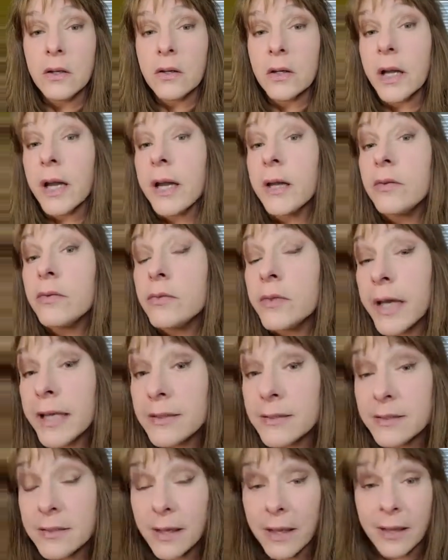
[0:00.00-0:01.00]
Okay,
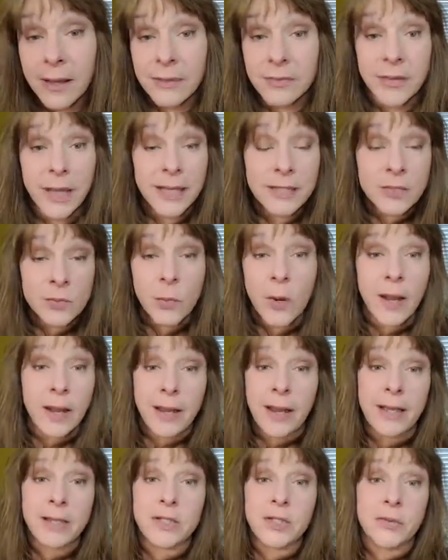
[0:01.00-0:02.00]
that's why
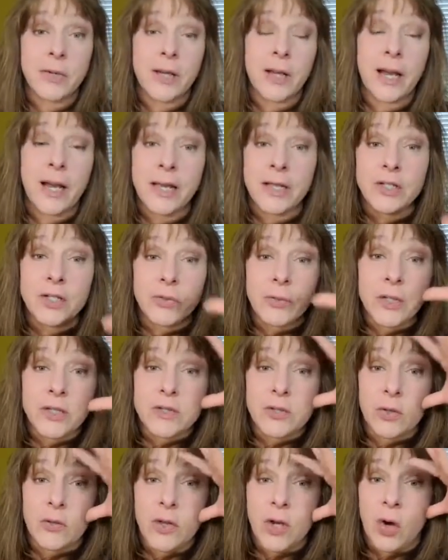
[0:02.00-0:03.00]
I do it. I do it
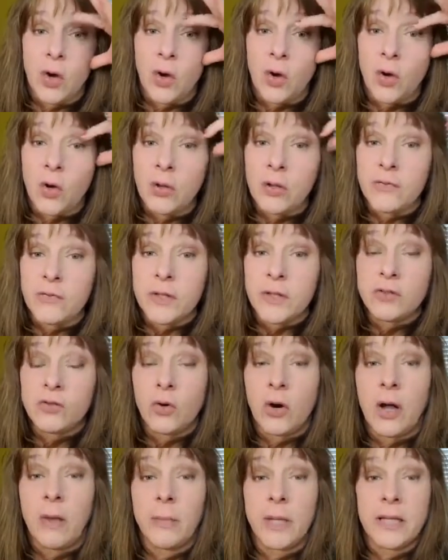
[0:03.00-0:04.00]
so that all of the
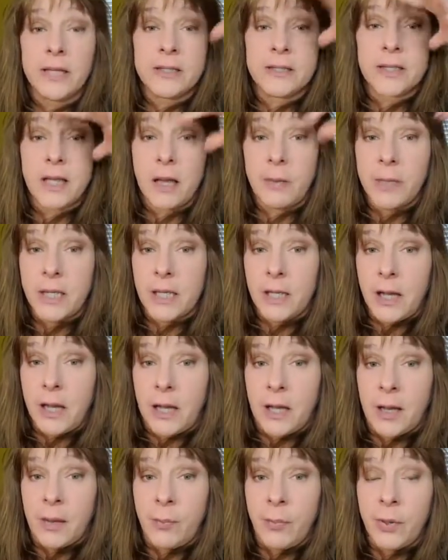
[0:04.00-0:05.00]
drama is coming
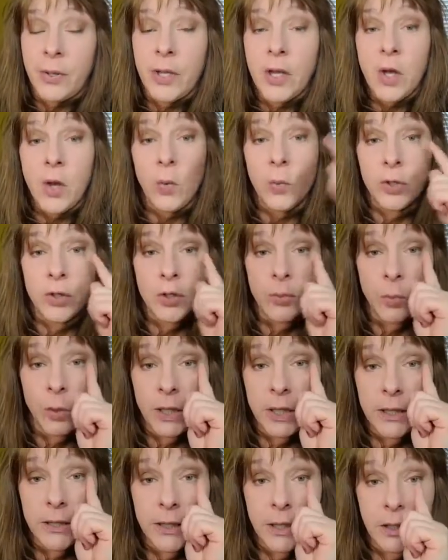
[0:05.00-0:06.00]
up. When you
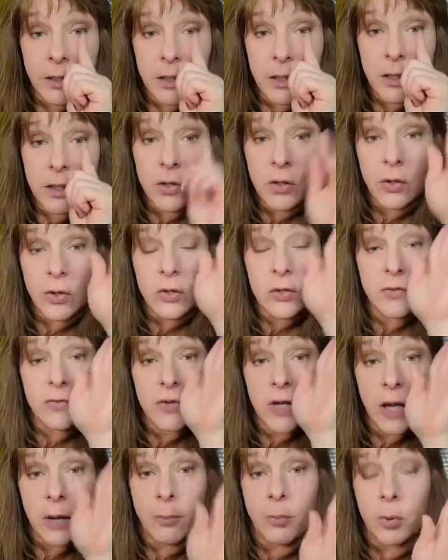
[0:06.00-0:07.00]
bring it down here, you've
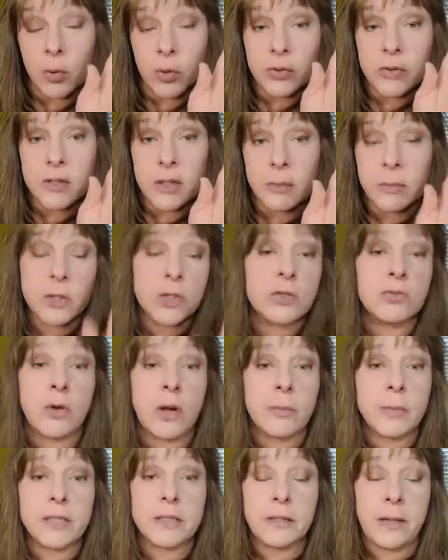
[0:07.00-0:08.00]
now pulled some of the
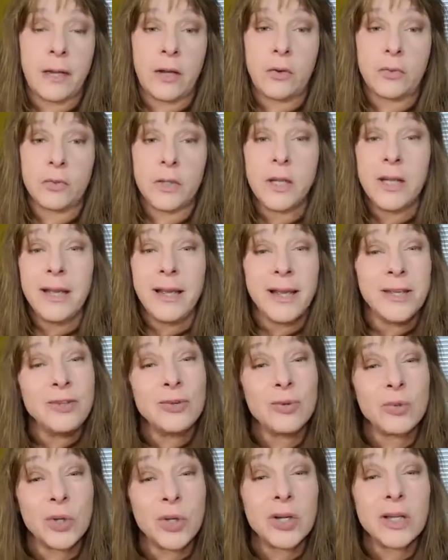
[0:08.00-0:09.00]
drama down and
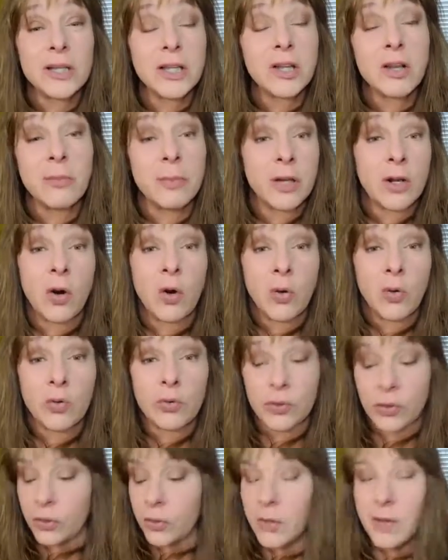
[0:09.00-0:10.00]
you look a little bit
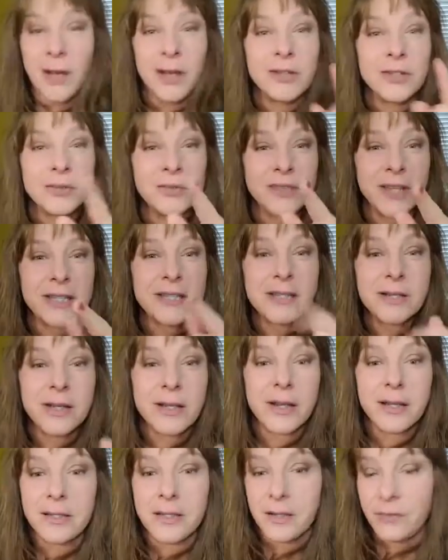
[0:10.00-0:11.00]
older. That's a
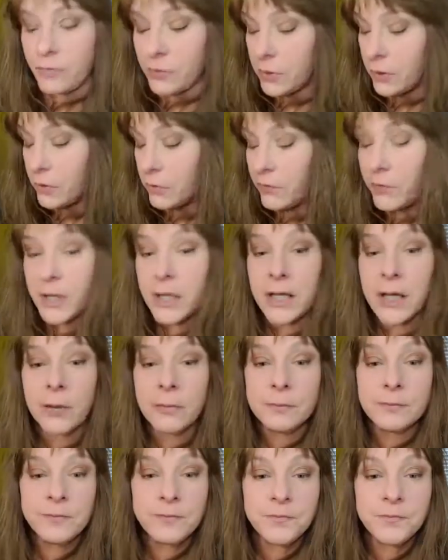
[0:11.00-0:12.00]
good idea for another video.